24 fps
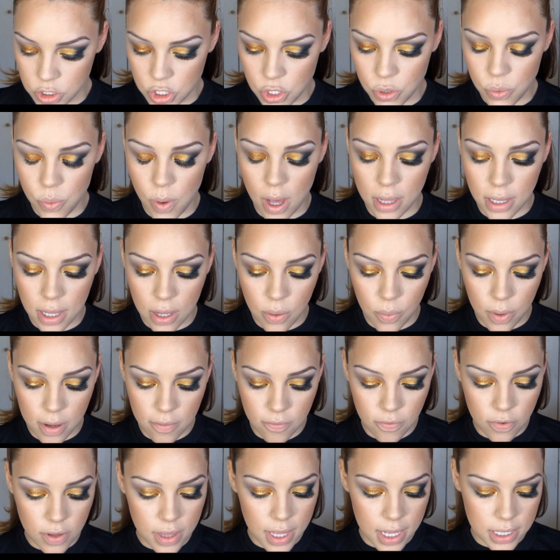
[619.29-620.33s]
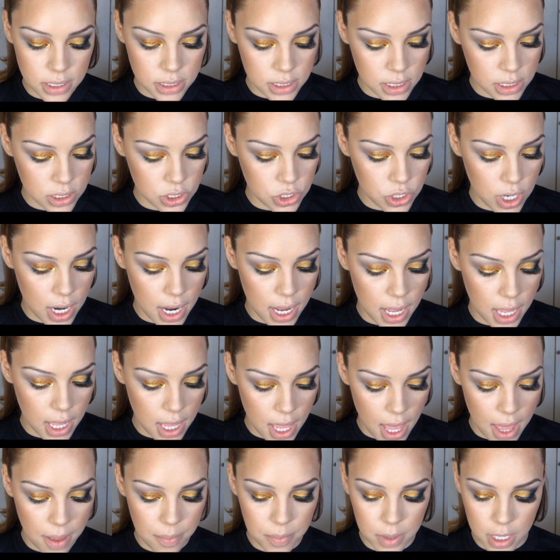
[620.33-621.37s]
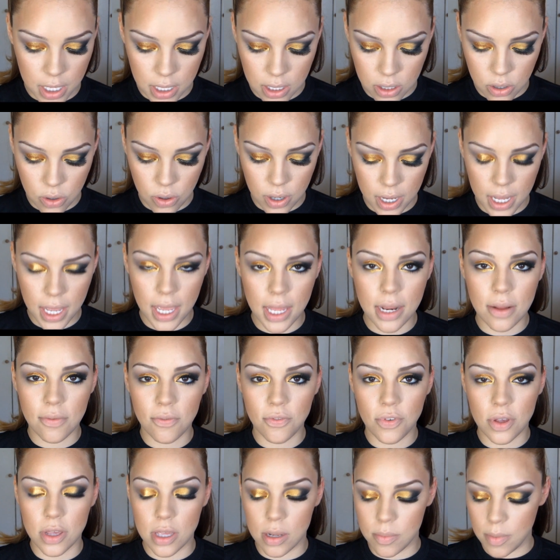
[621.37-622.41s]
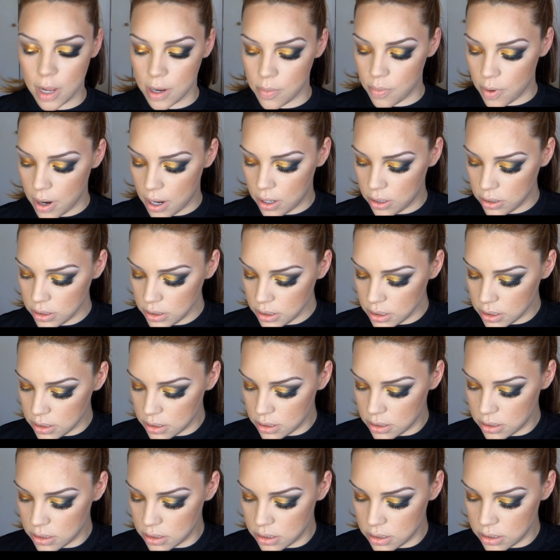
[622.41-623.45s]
So while I wait for that to dry, I'm going to go ahead and fill in my brows.